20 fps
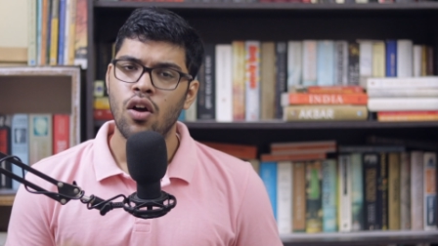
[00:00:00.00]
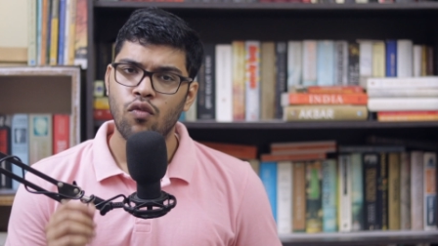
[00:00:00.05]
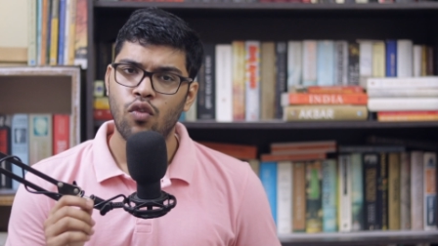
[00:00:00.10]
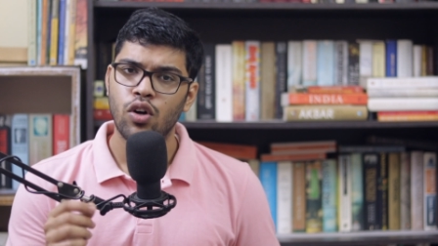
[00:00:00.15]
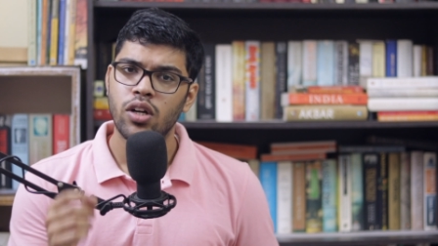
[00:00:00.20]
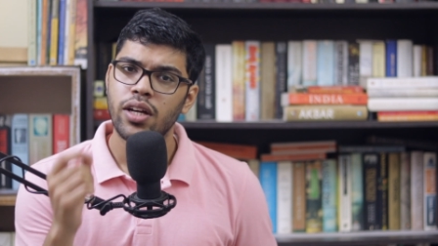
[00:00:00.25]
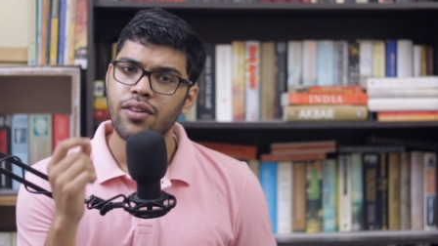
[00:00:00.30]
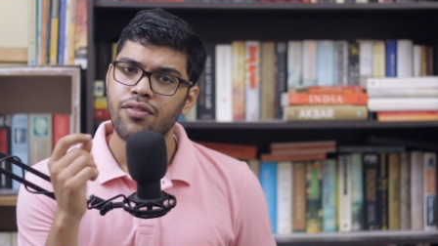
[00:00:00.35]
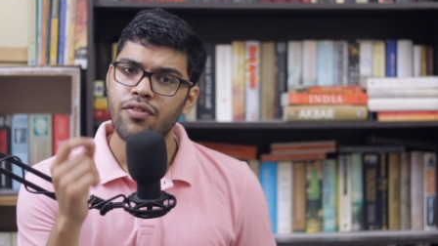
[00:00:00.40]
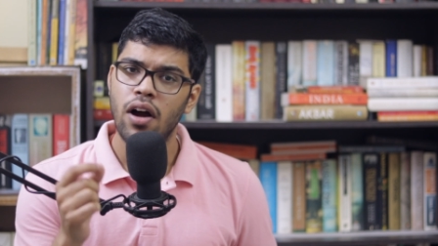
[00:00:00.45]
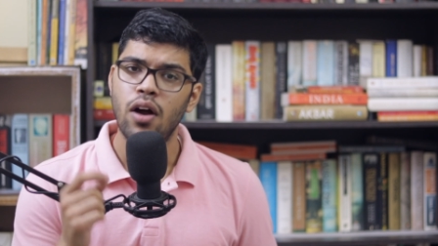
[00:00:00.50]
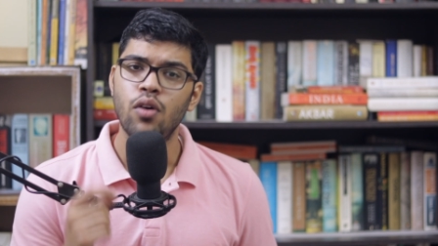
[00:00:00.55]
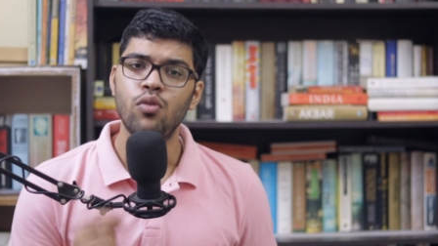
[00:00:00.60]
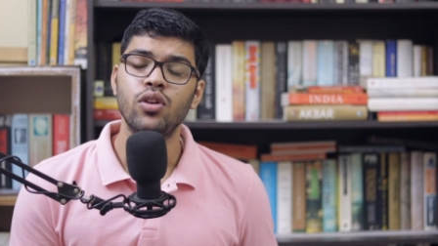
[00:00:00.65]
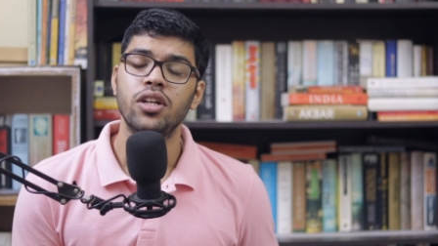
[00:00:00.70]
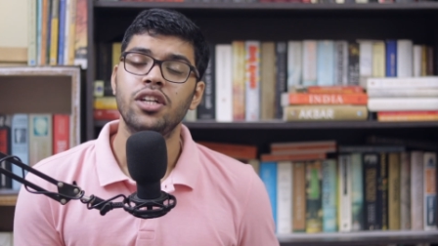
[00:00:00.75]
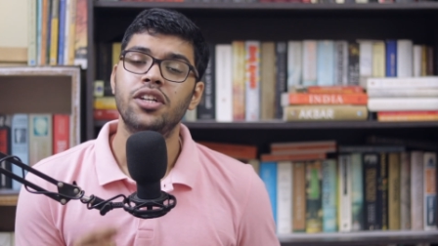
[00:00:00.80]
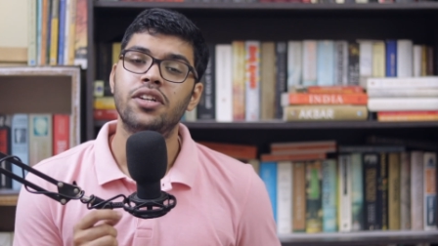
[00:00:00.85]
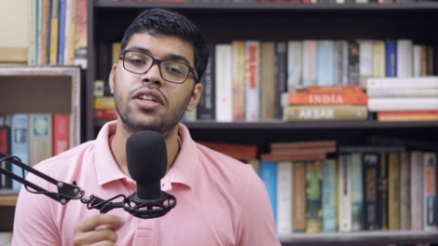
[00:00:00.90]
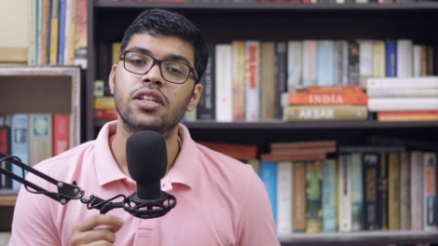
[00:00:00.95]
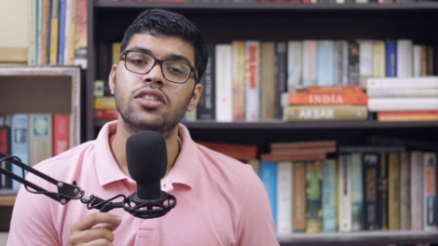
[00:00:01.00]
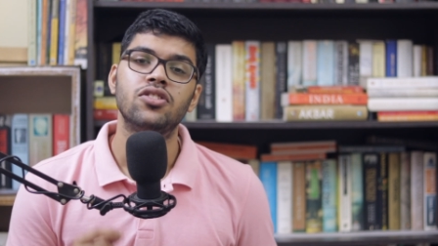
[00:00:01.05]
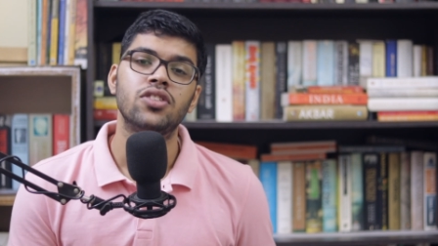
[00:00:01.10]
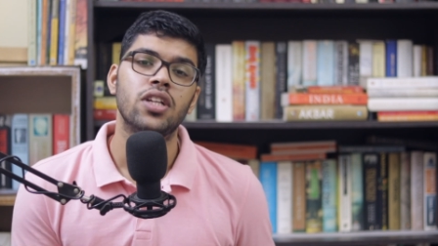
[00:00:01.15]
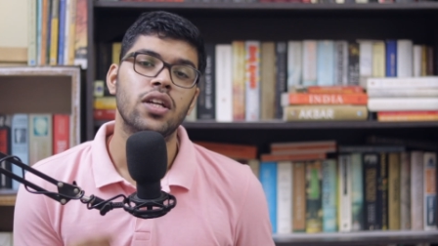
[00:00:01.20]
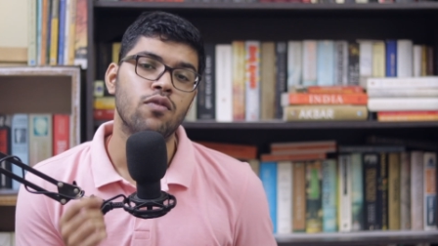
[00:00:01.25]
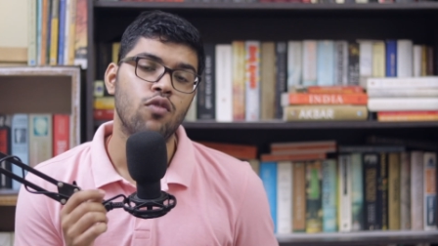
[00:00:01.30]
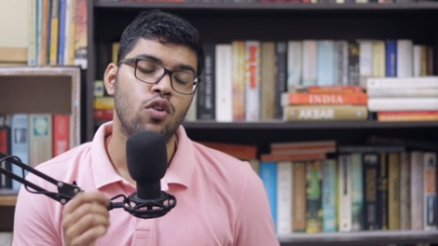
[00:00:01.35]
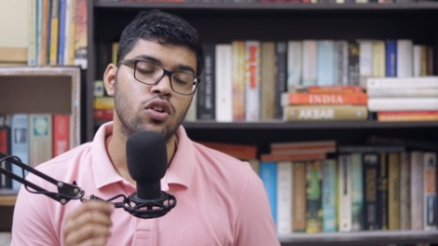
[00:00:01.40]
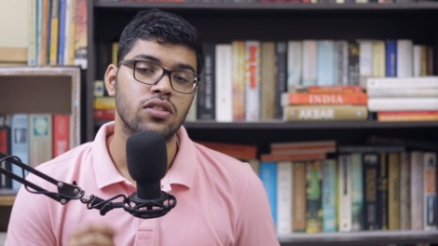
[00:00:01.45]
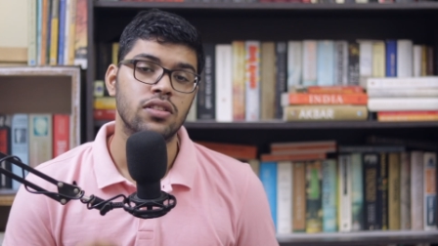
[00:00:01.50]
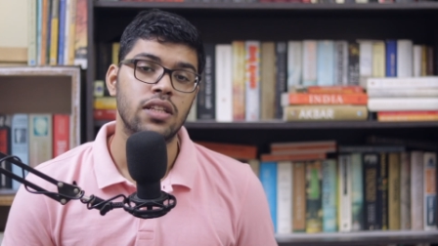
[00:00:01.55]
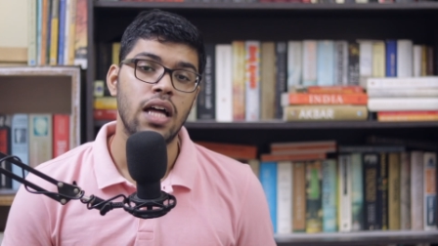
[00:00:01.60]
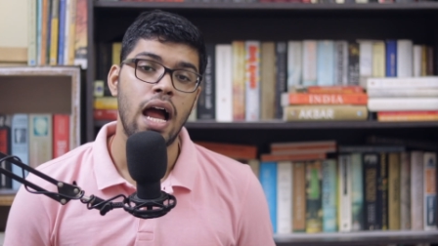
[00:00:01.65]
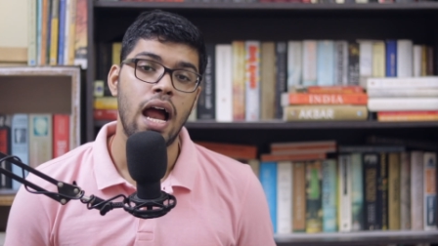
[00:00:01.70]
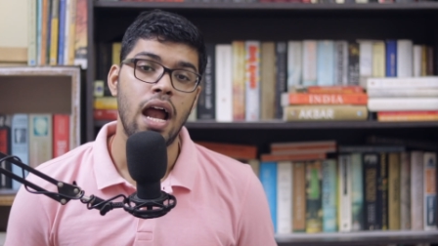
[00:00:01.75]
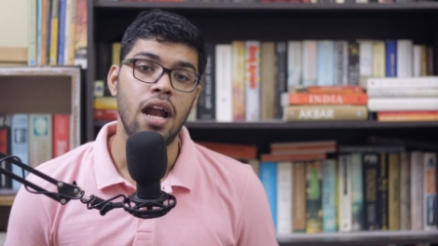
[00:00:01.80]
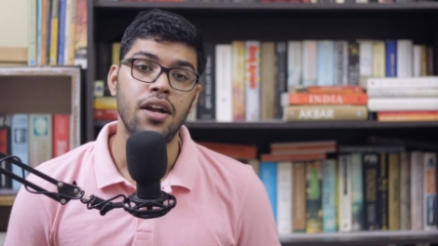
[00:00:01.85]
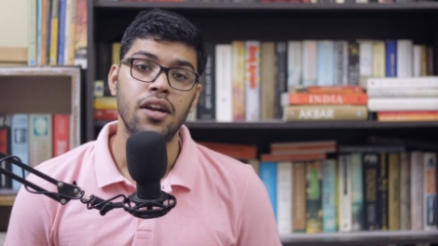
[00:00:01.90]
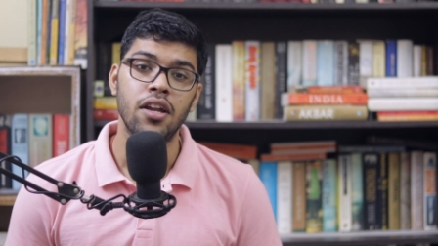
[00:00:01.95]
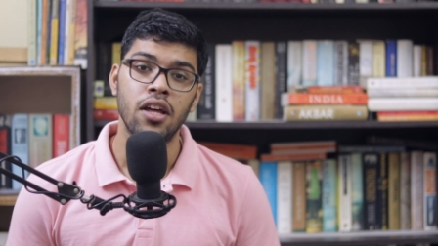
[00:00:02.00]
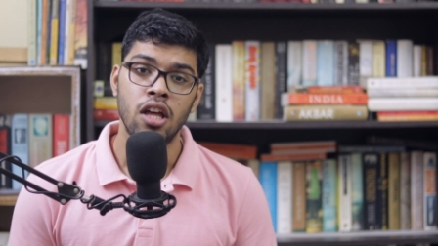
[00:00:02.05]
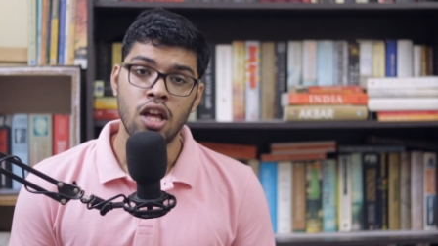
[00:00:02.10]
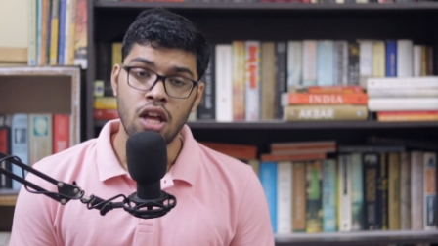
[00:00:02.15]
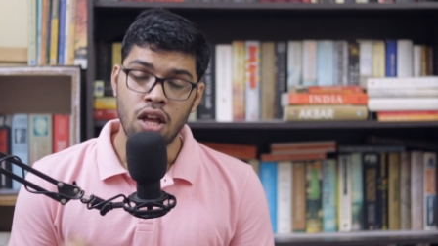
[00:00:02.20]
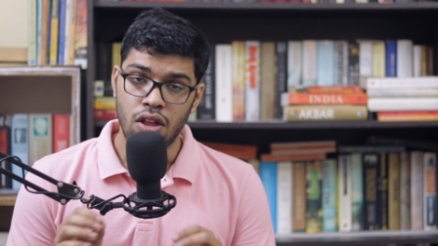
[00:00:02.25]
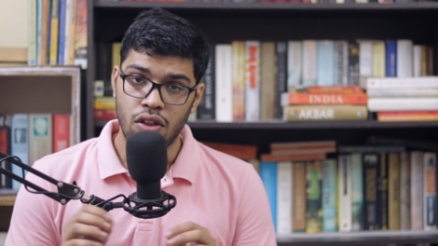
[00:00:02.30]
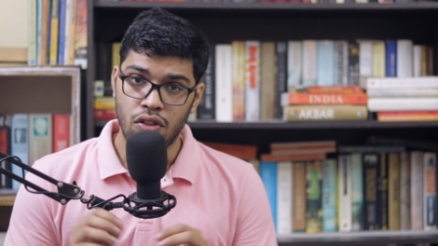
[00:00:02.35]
what I found interesting was that